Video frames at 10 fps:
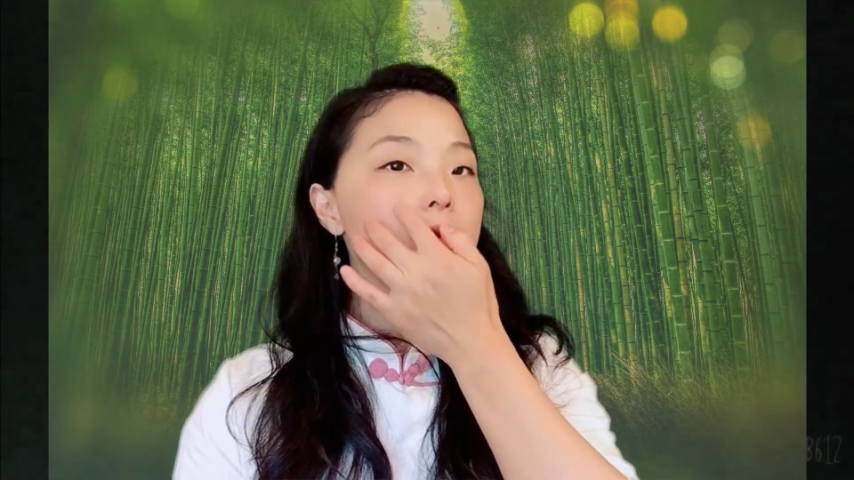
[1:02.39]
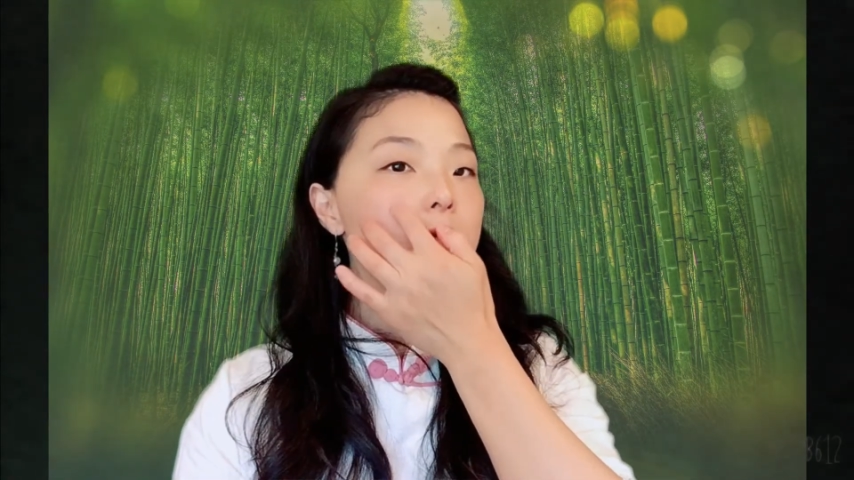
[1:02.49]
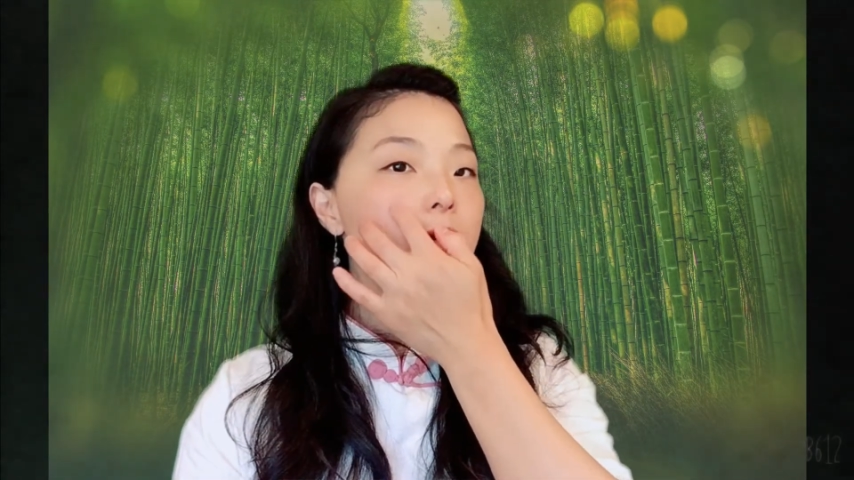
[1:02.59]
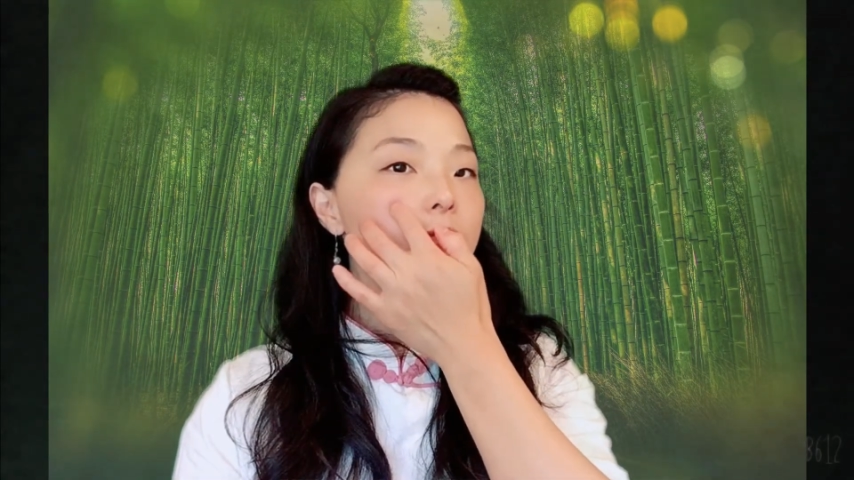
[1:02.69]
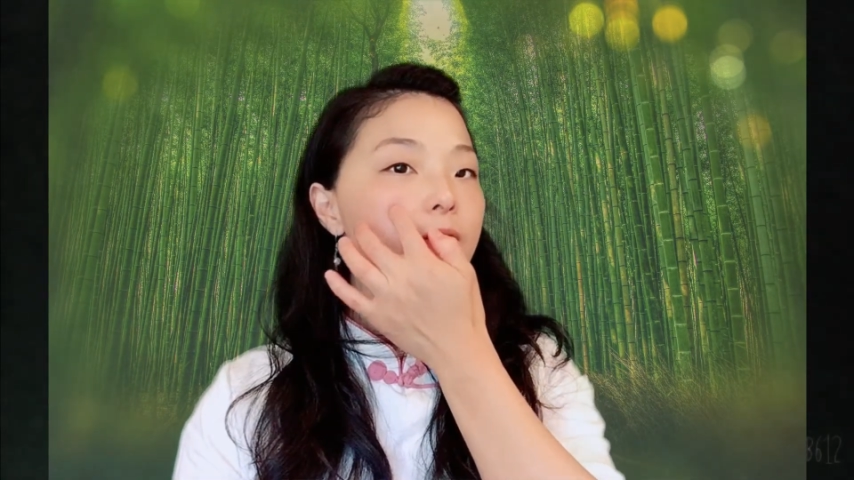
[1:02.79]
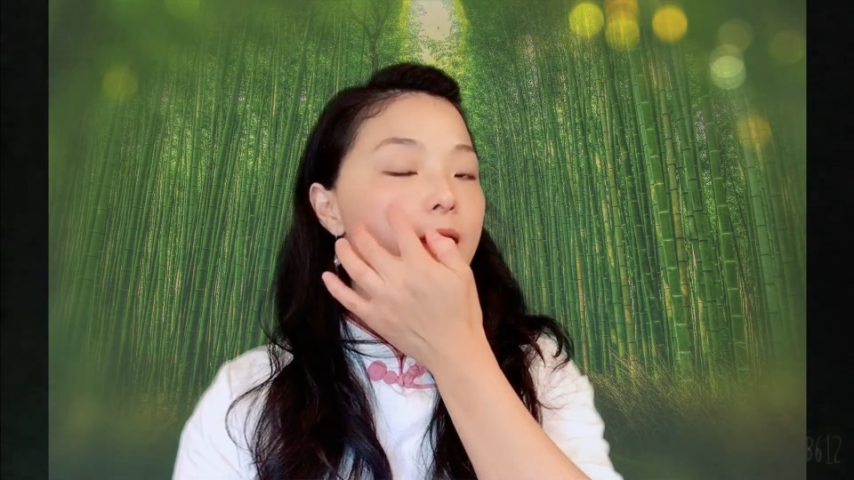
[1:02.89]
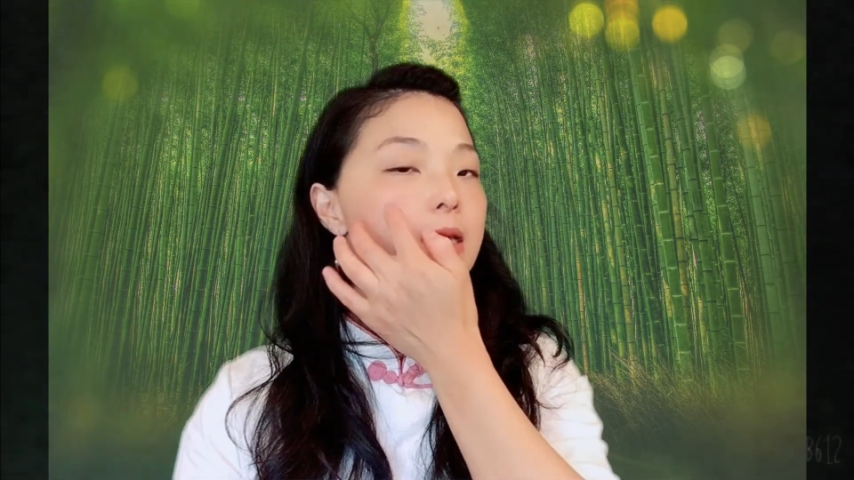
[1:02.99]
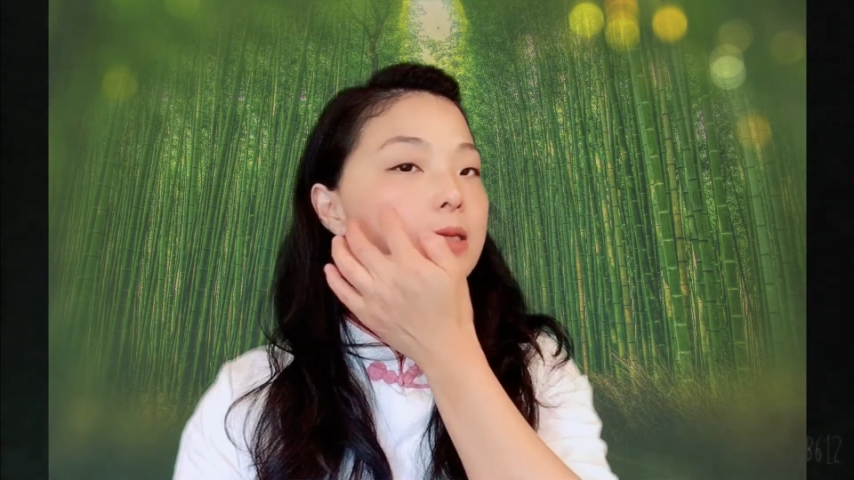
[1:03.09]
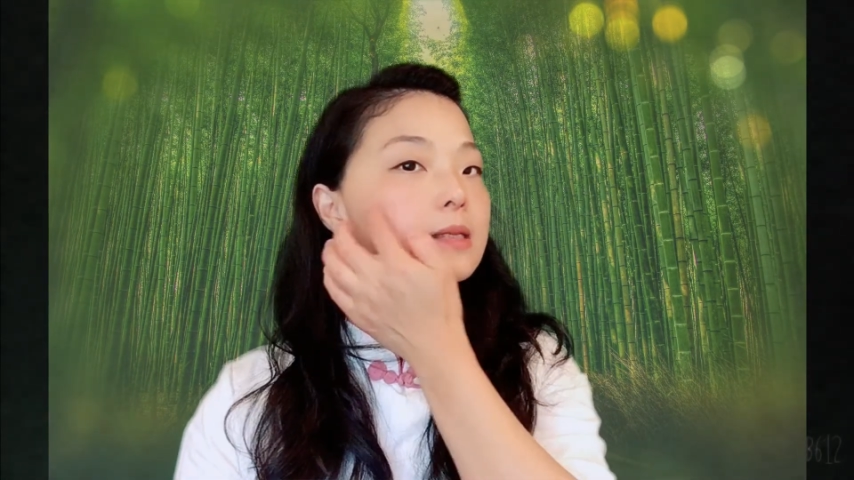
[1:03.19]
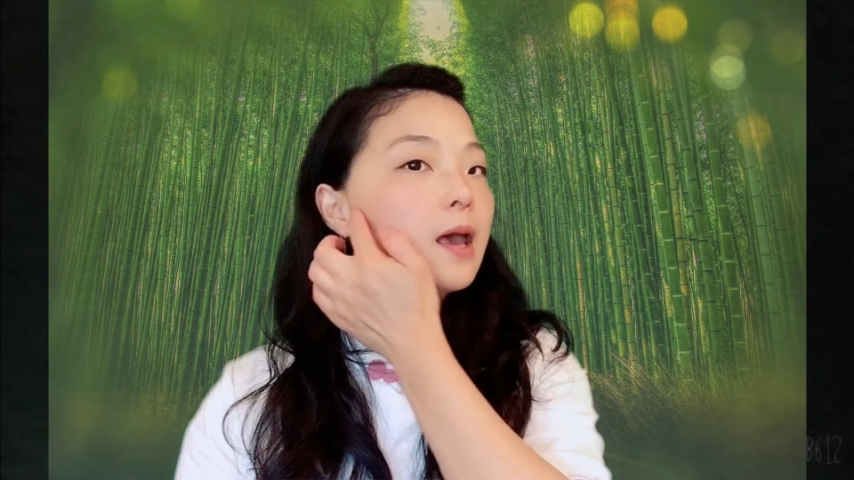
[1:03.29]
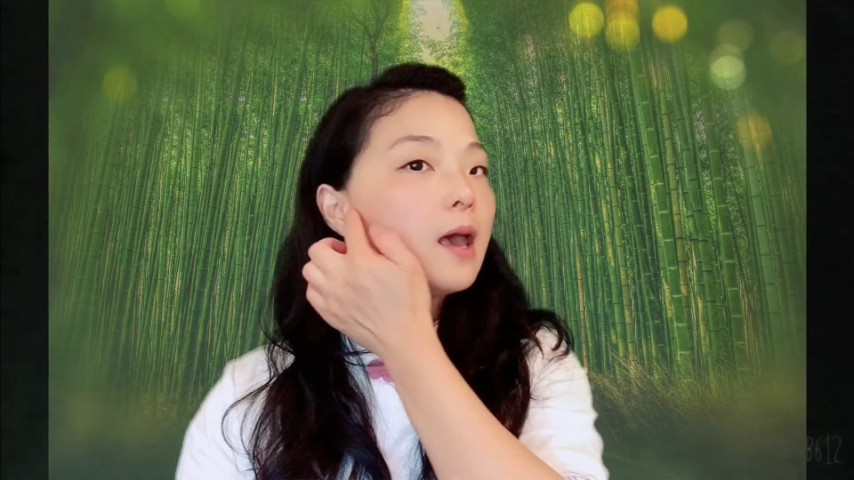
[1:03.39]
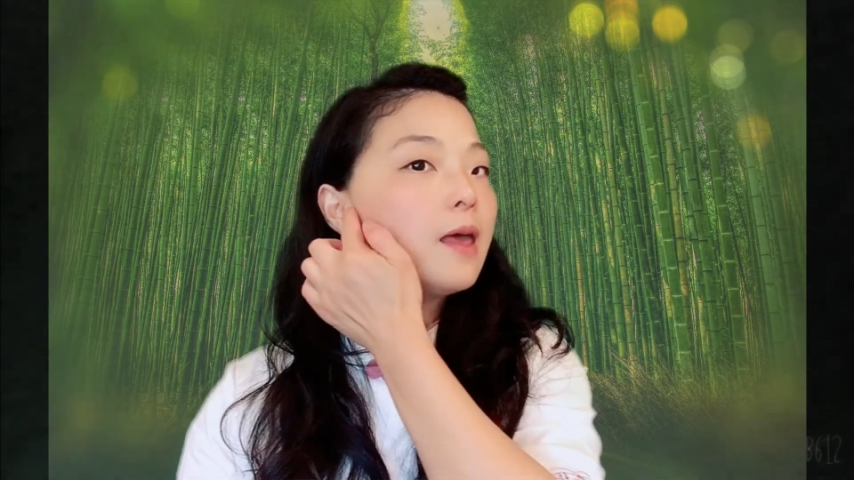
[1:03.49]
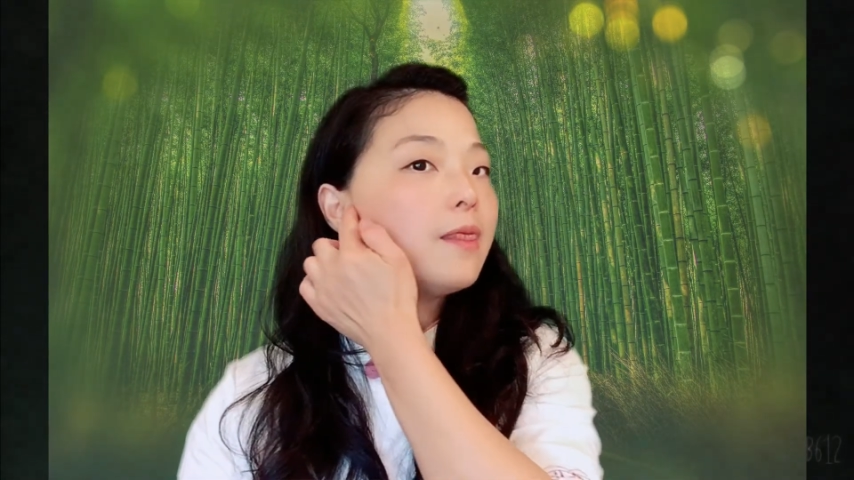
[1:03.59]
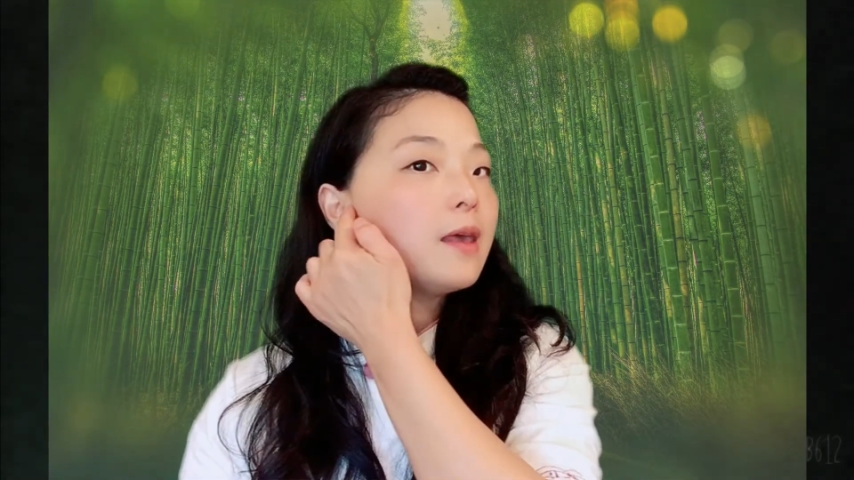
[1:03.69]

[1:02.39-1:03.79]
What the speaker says: to our face, and